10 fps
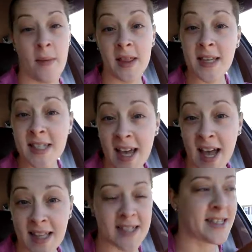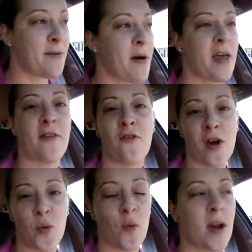at least I get to sit by the
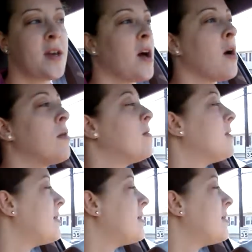front window